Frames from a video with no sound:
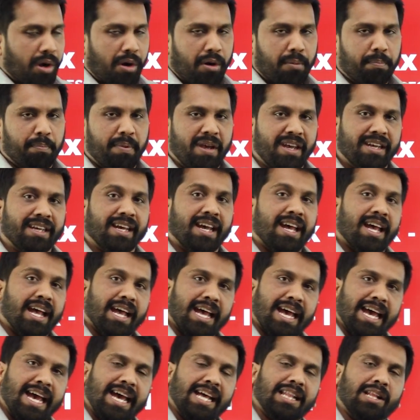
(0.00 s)
topic.
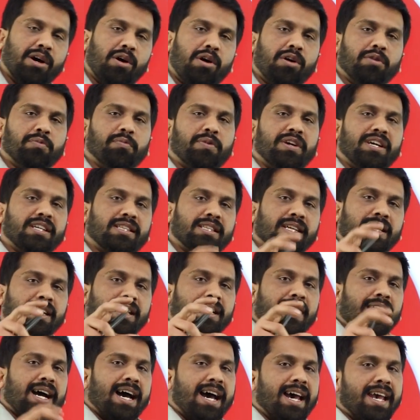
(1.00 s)
Along with,
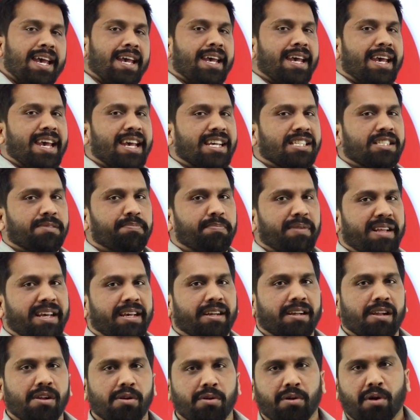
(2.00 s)
I
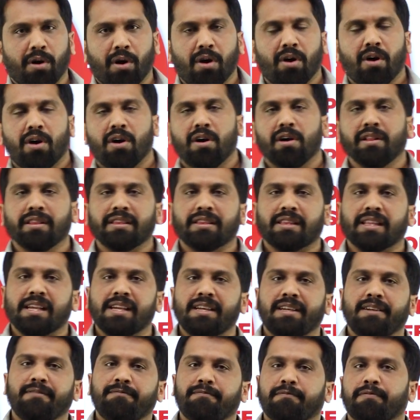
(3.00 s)
explained you all
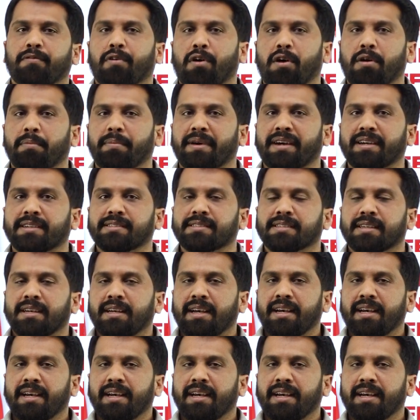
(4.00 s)
three formats.